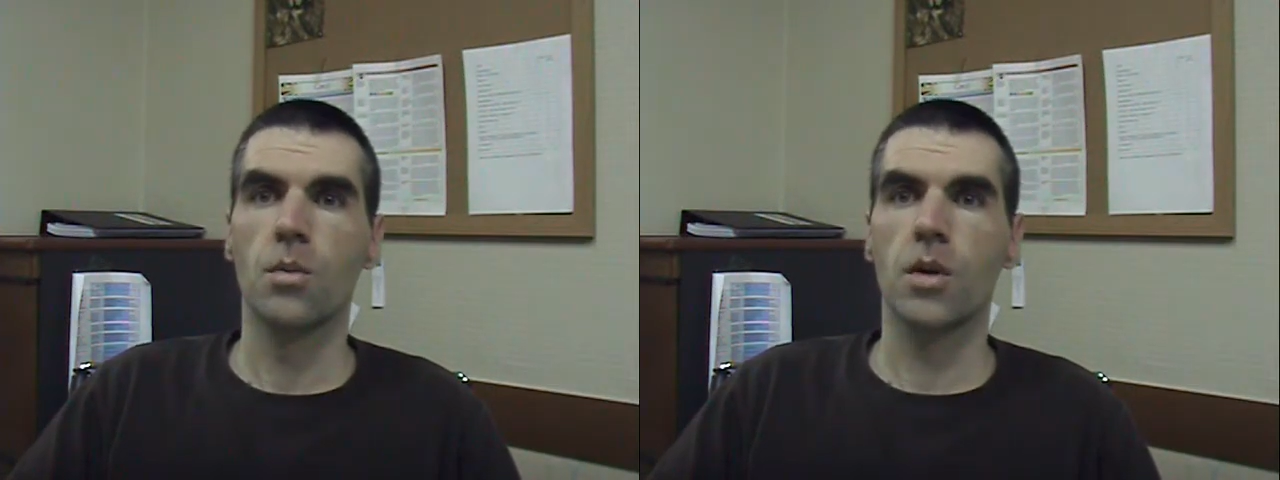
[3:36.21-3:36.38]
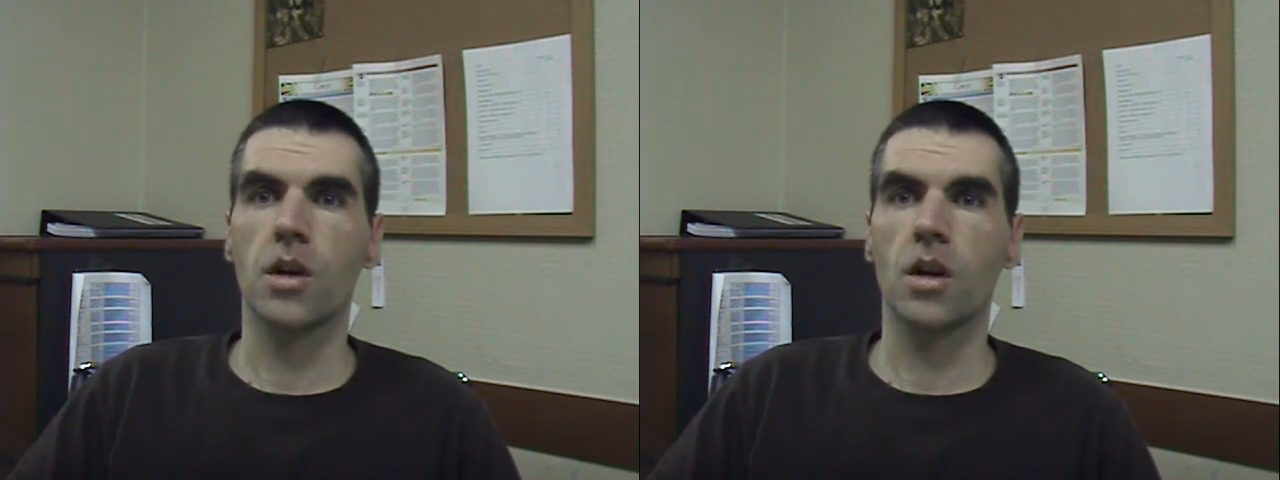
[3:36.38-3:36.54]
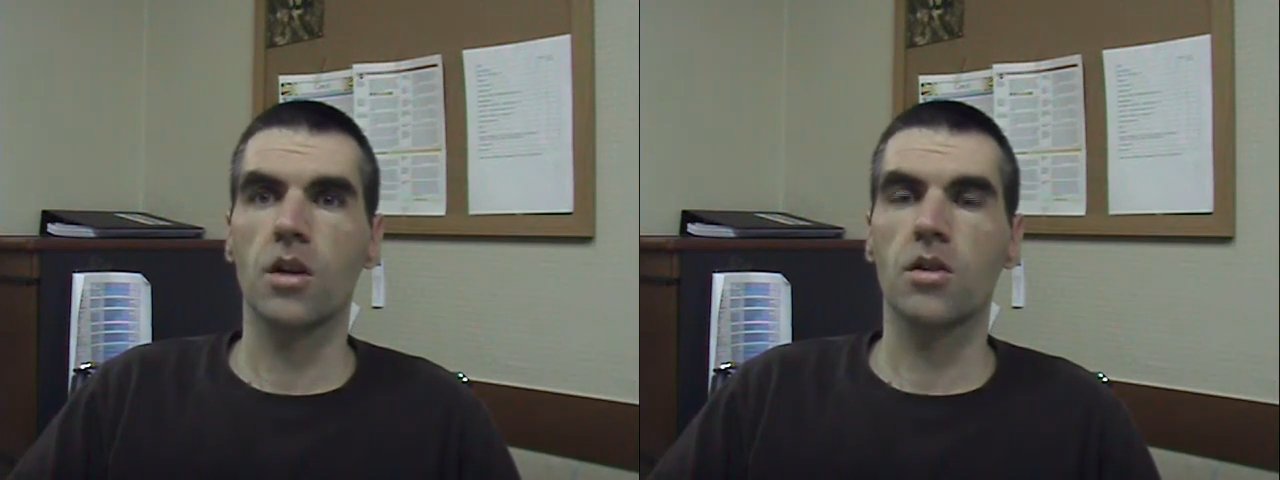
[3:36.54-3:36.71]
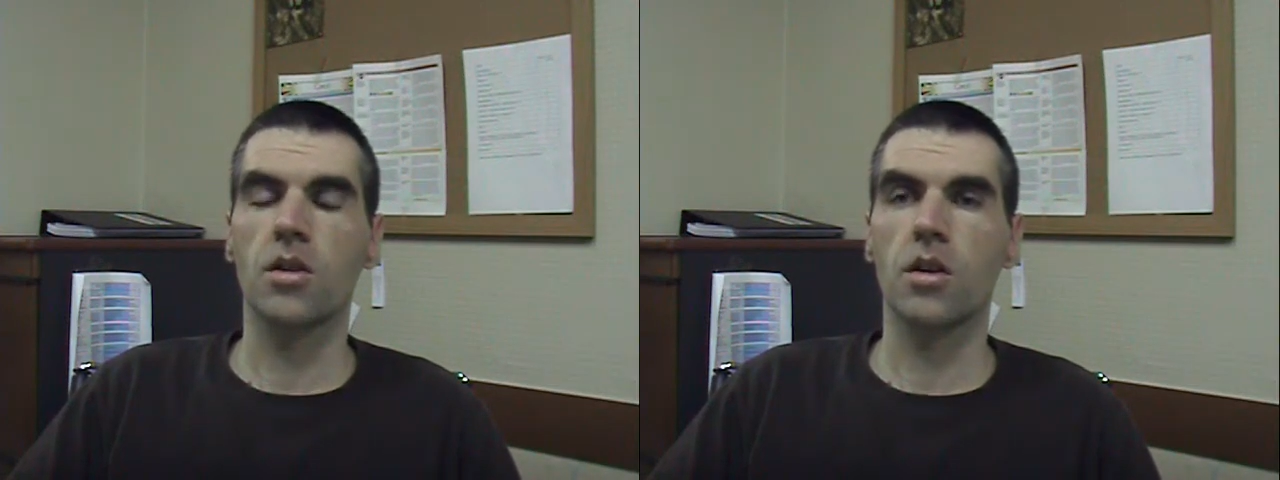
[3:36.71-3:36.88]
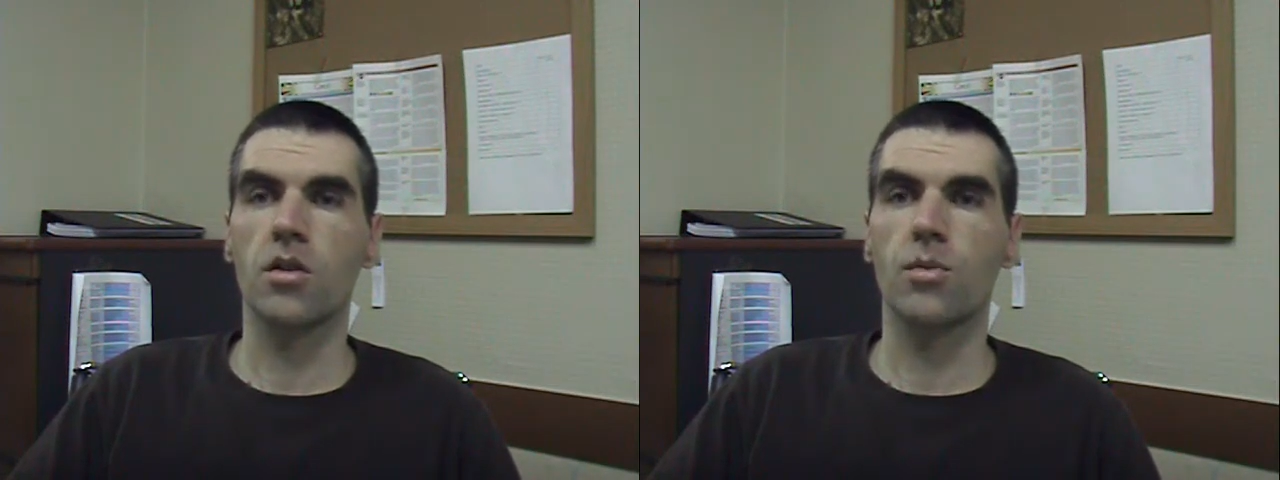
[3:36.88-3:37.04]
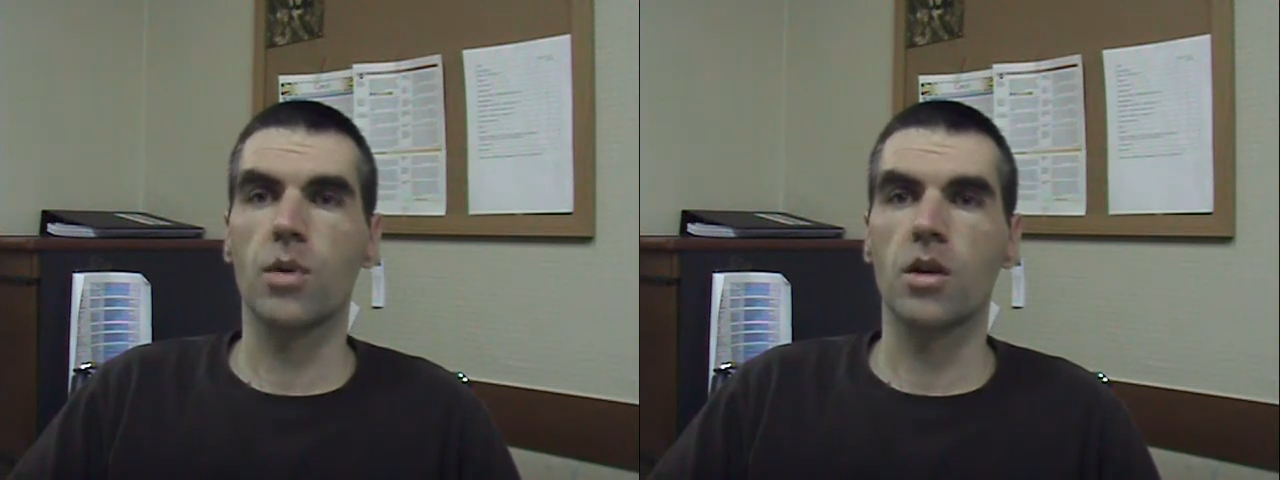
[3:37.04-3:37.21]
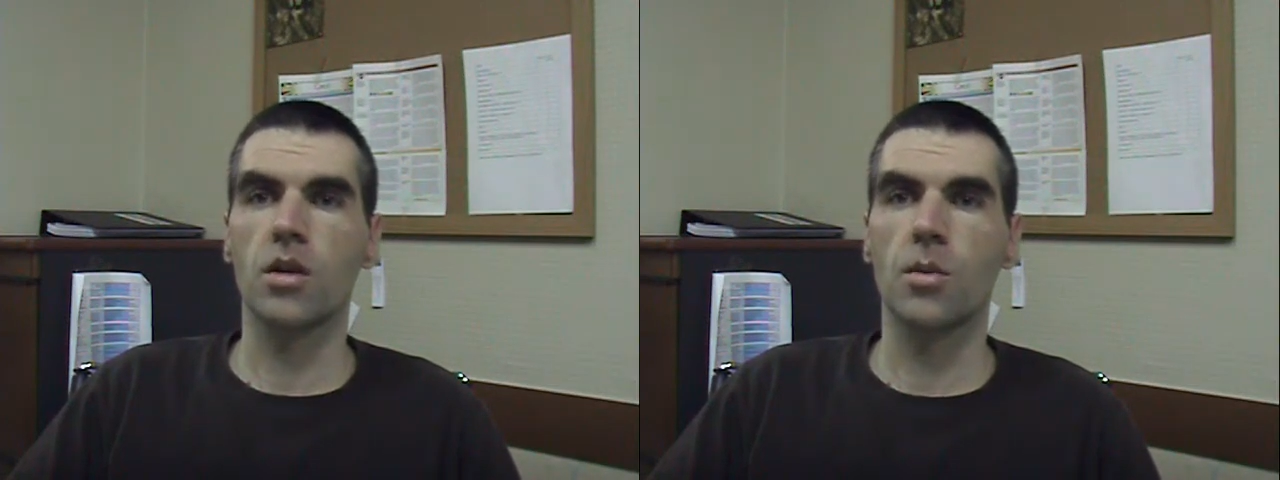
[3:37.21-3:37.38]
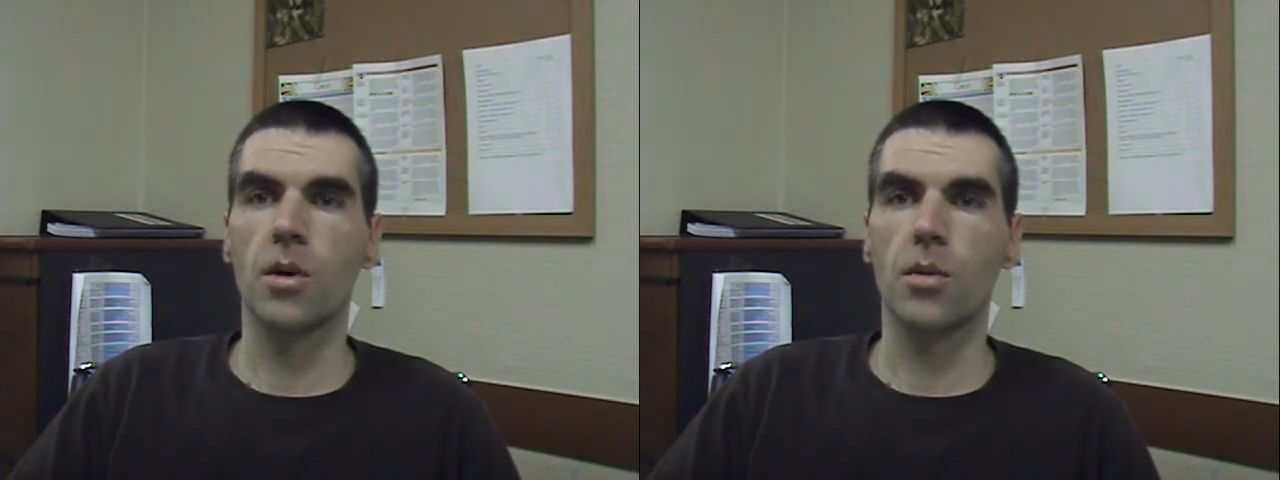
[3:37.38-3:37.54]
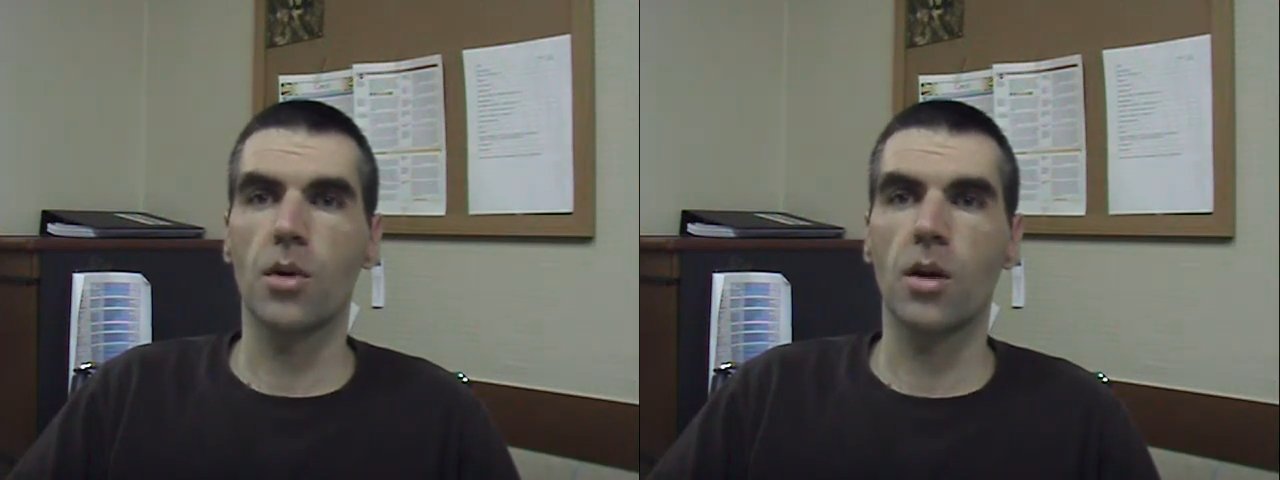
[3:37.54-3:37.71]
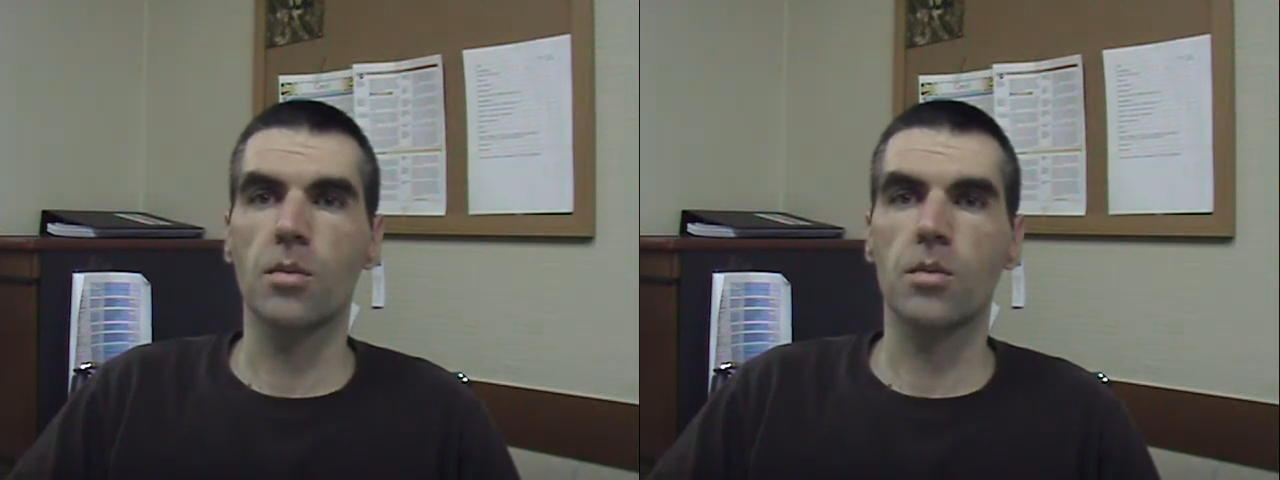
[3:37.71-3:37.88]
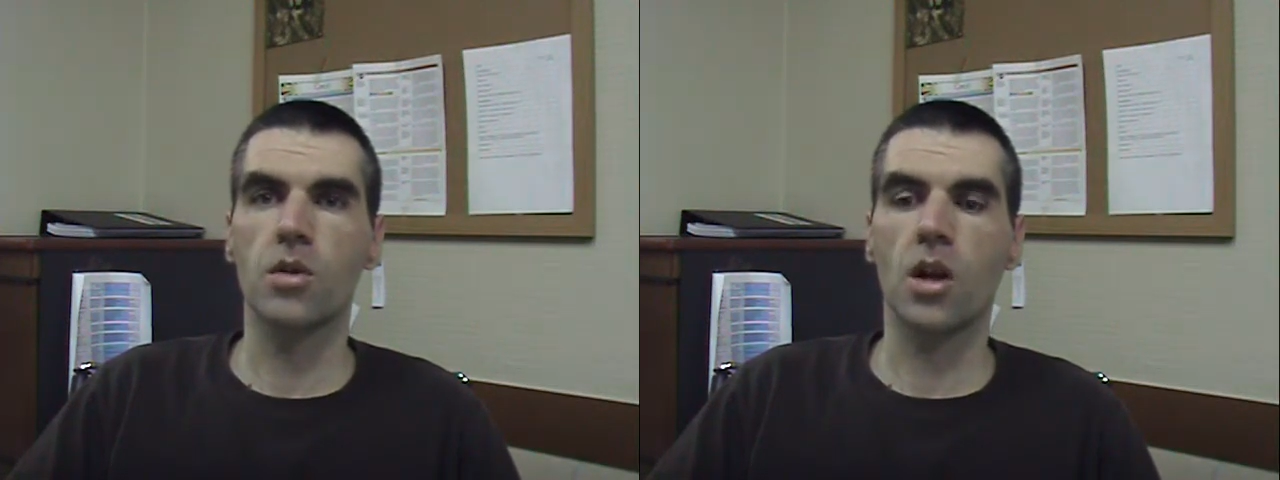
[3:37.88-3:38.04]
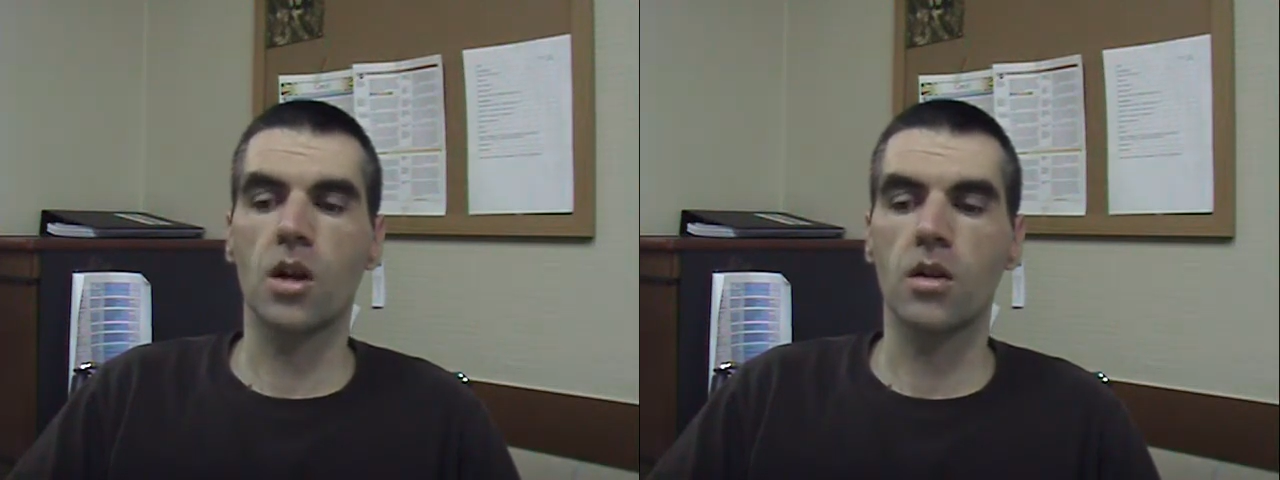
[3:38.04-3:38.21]
because there's been too many
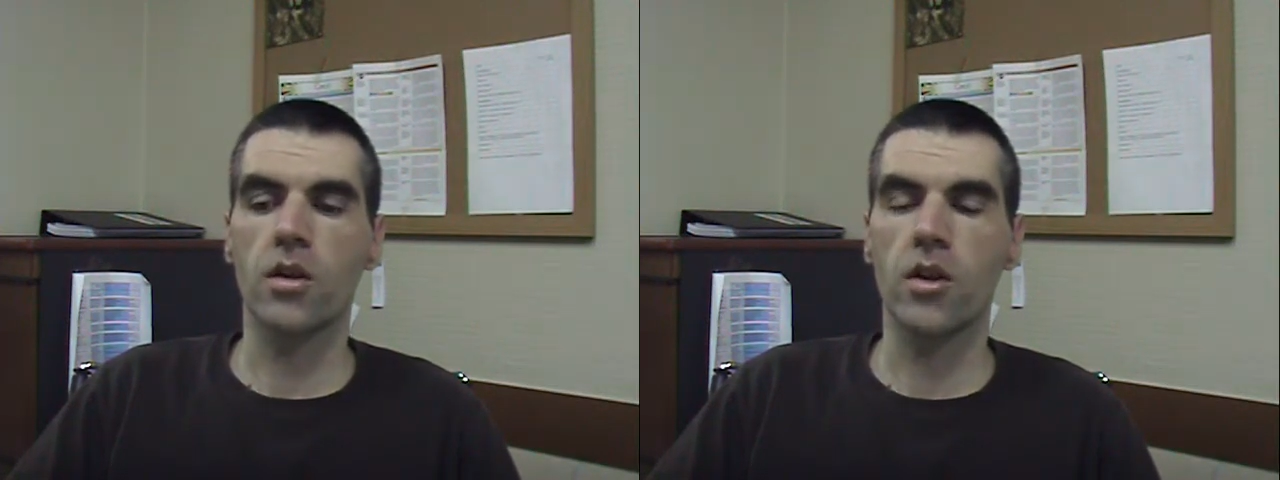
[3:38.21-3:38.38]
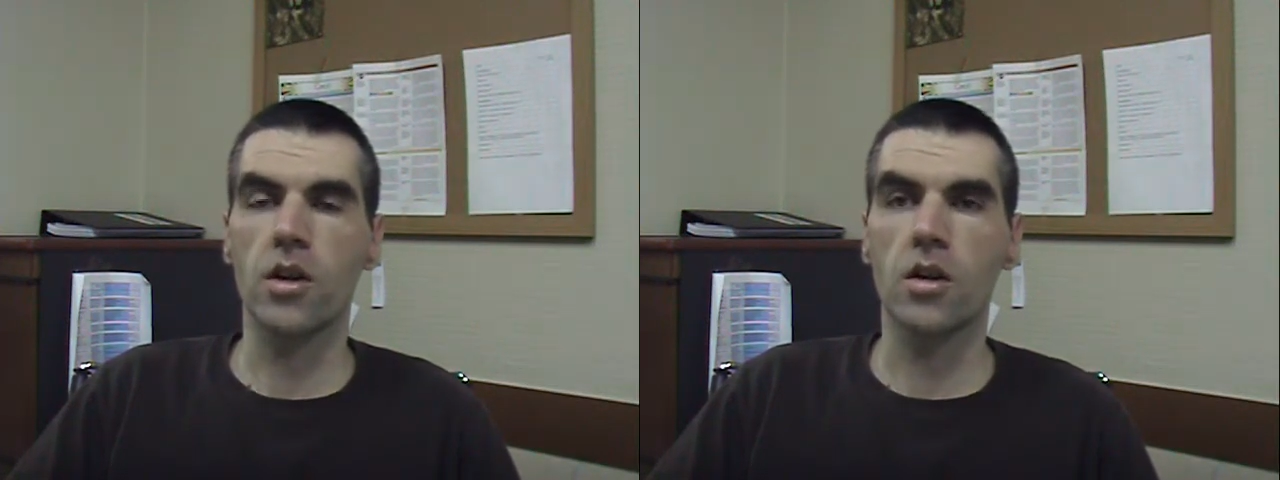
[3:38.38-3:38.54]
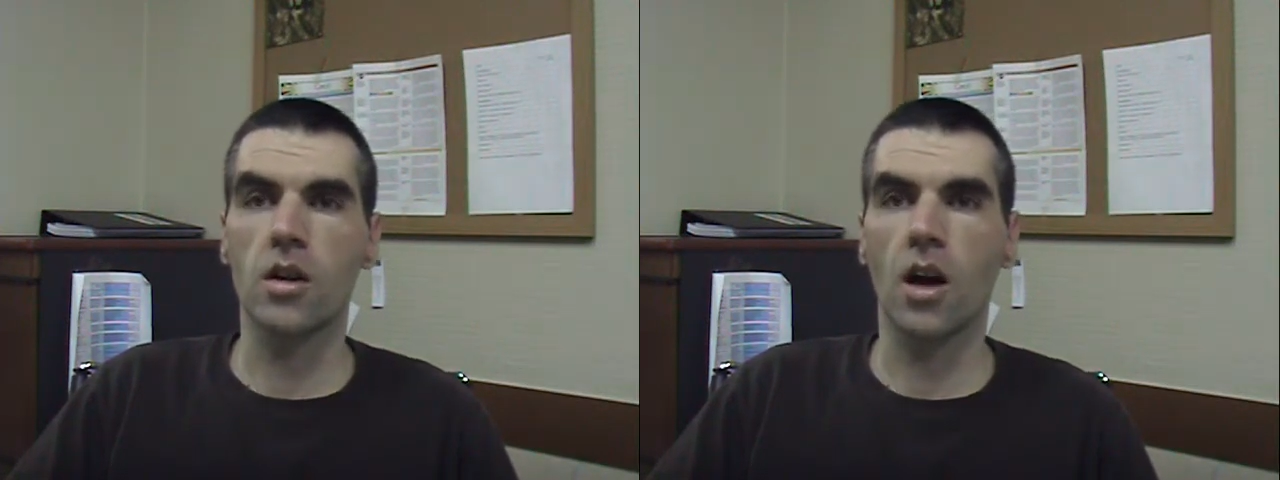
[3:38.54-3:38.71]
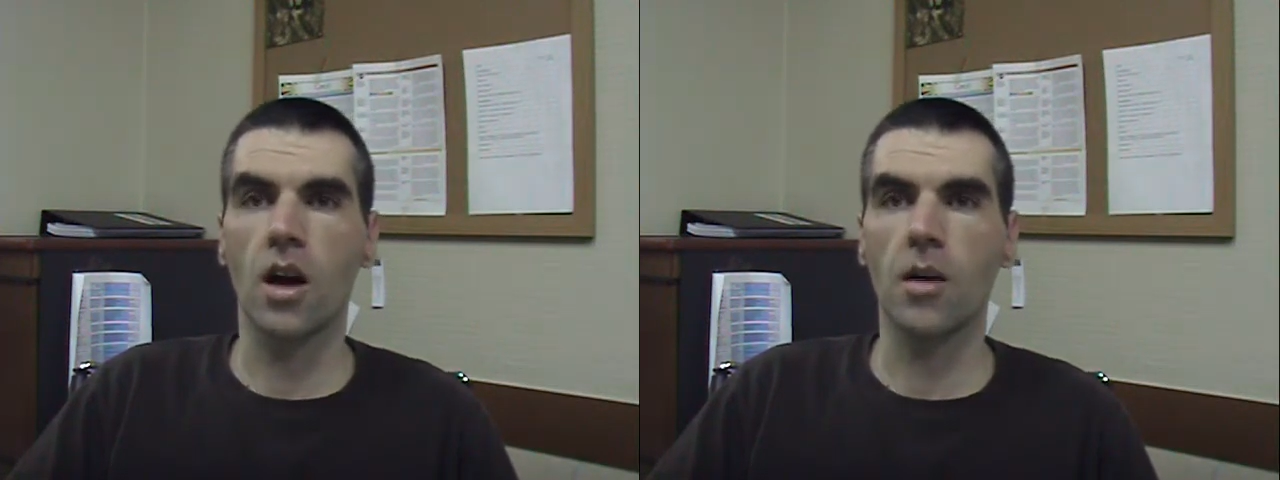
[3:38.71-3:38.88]
problems, and the